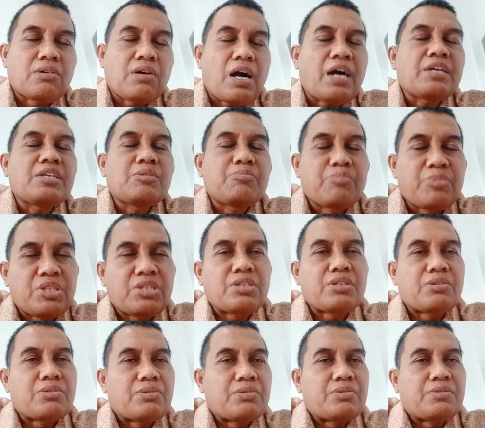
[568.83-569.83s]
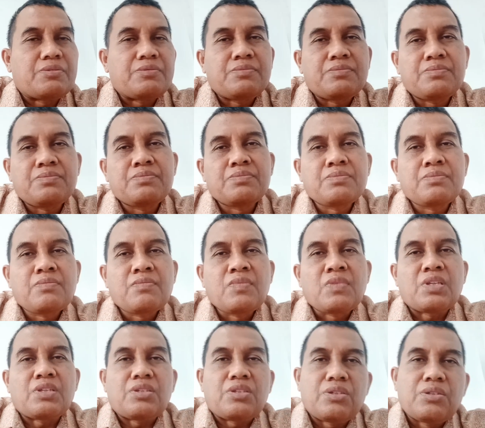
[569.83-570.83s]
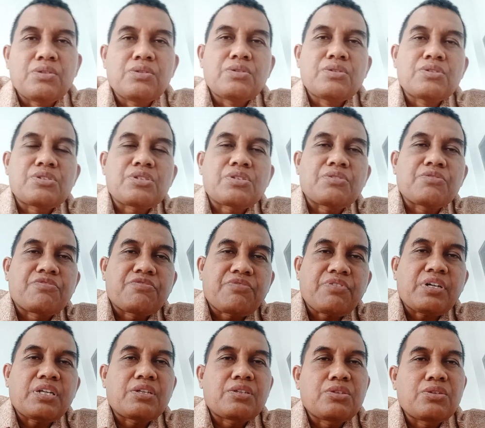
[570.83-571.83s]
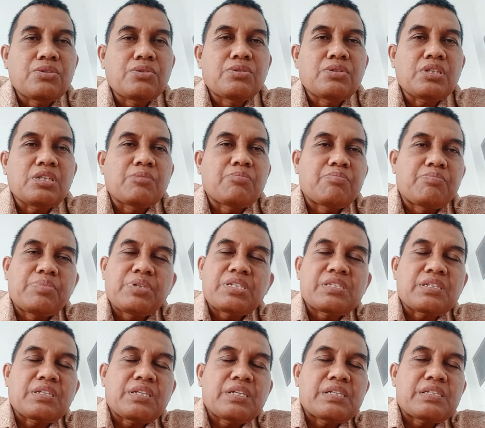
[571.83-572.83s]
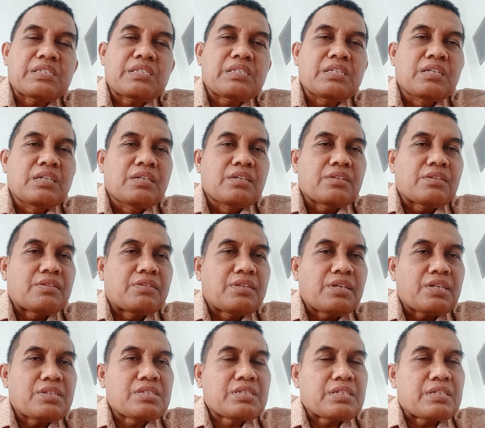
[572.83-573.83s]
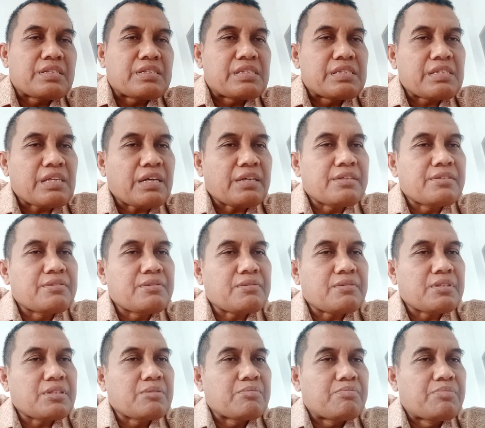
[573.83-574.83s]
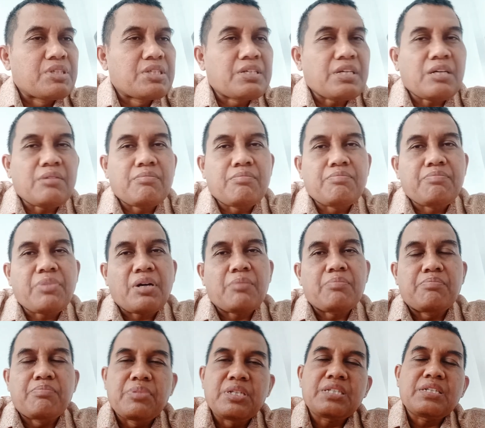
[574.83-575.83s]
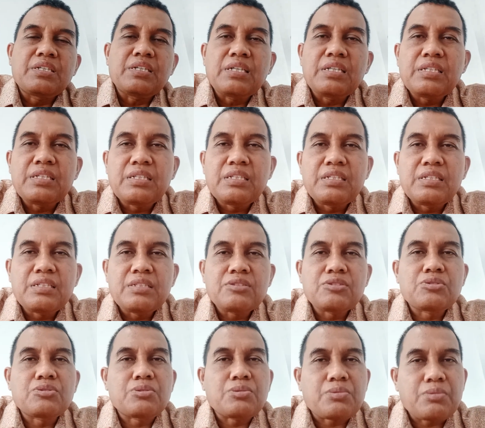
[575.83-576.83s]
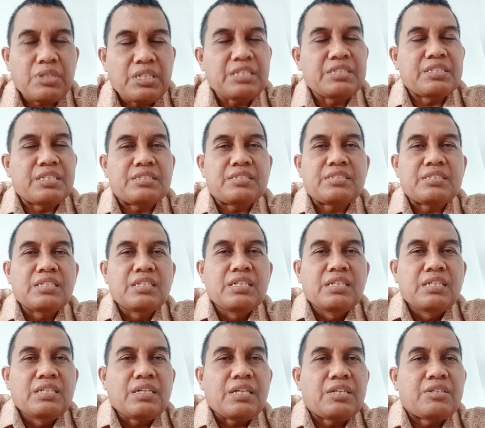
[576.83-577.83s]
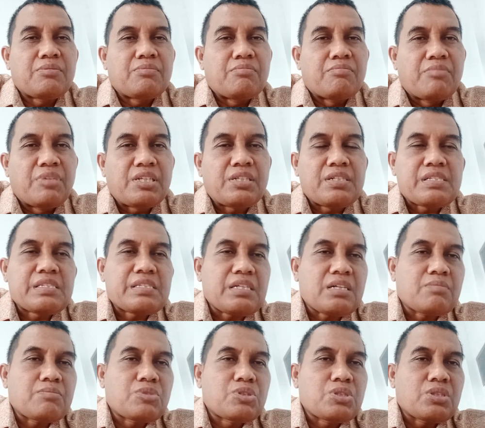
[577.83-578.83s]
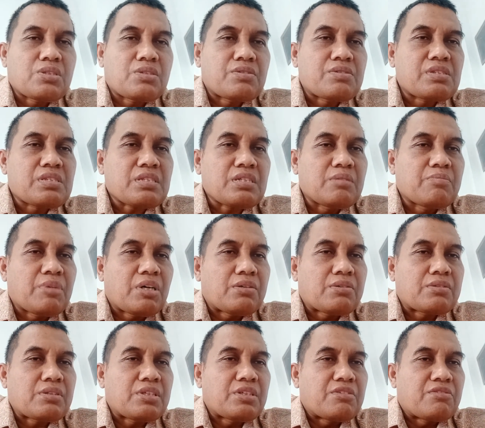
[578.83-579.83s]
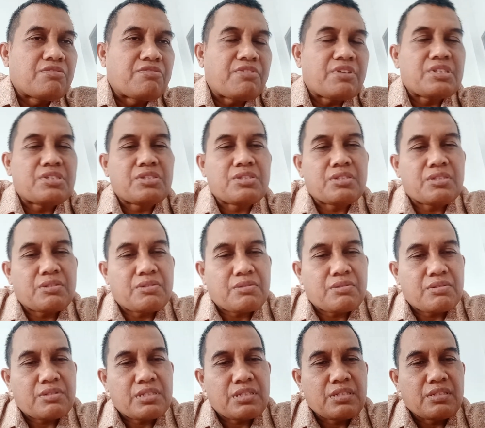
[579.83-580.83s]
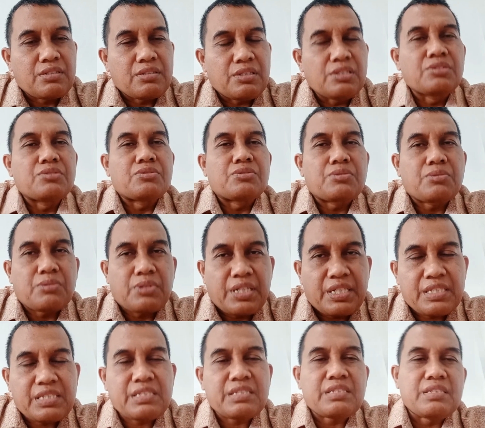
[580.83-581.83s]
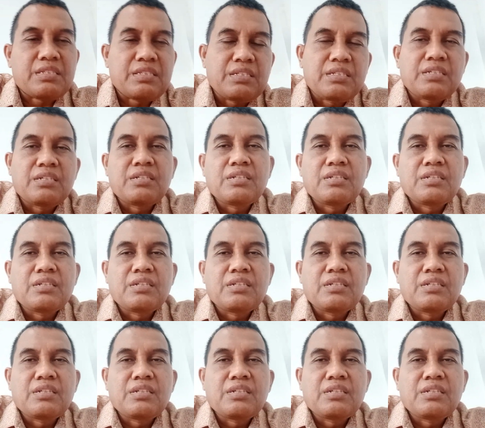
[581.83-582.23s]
IPO, used to value a business that's considering become publicly traded and make assumptions about investors' interests.